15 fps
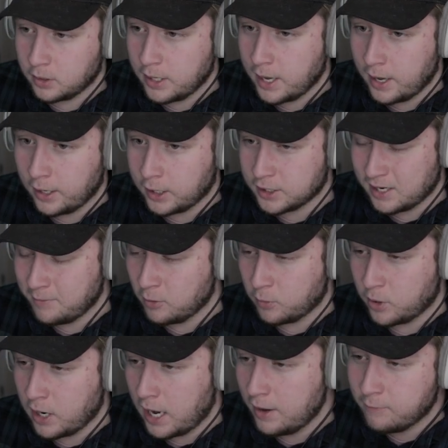Yeah, because I
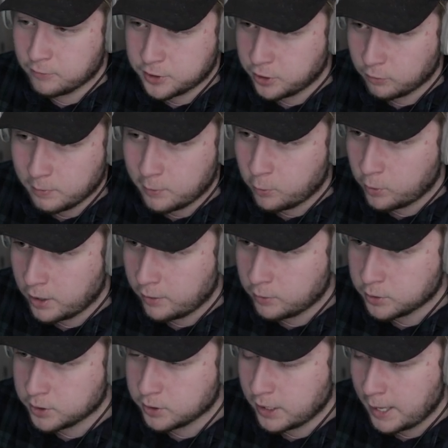still remember when it
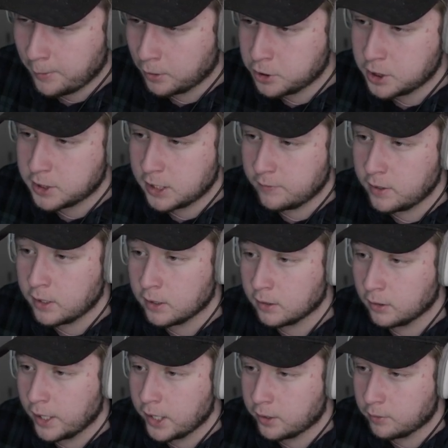was MLG TV.
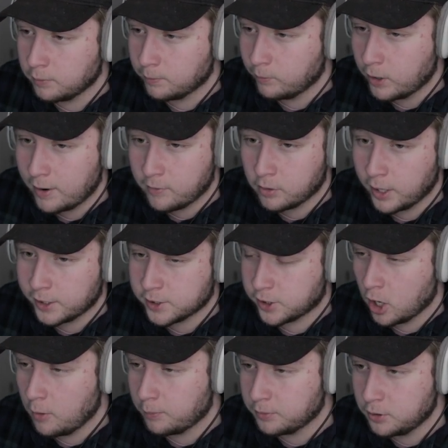Like whenever like
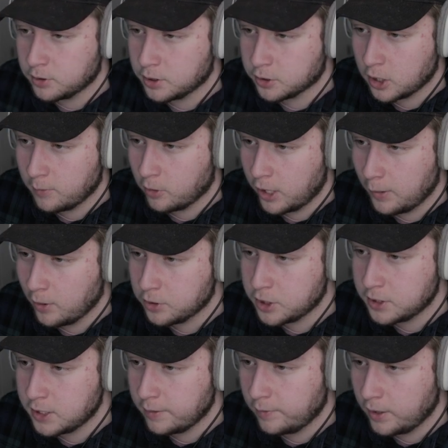Scump used to stream on MLG
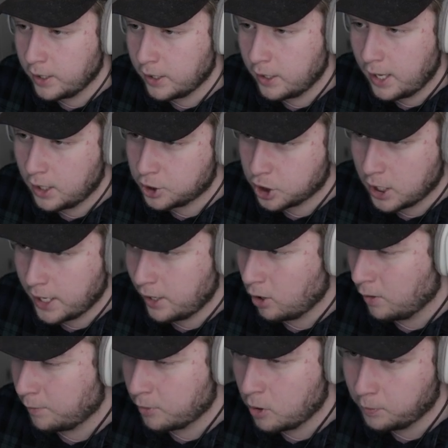TV and Nate Shy and all
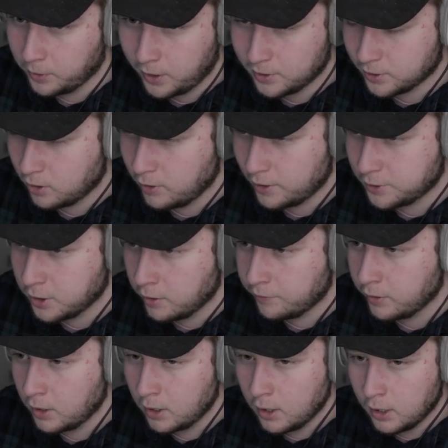the pro players and all that stuff.
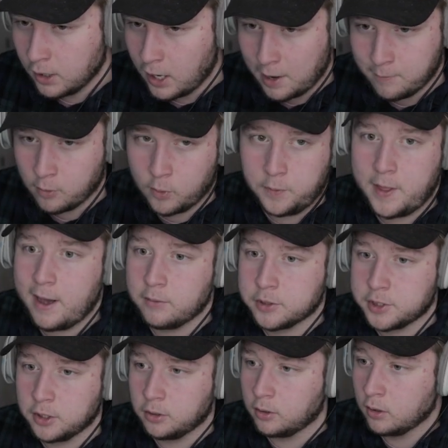I remember when that was
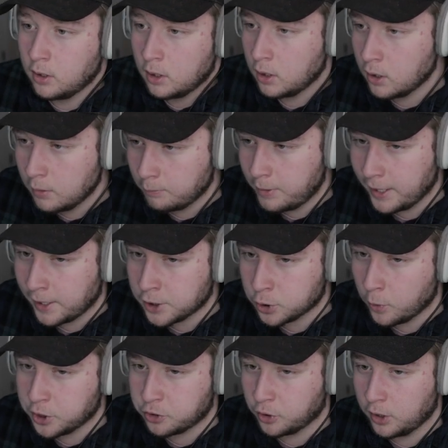still big and
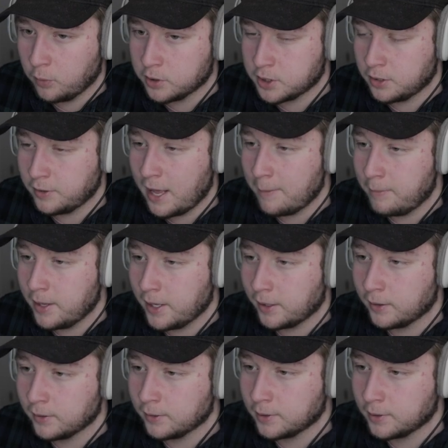Twitch really wasn't that big.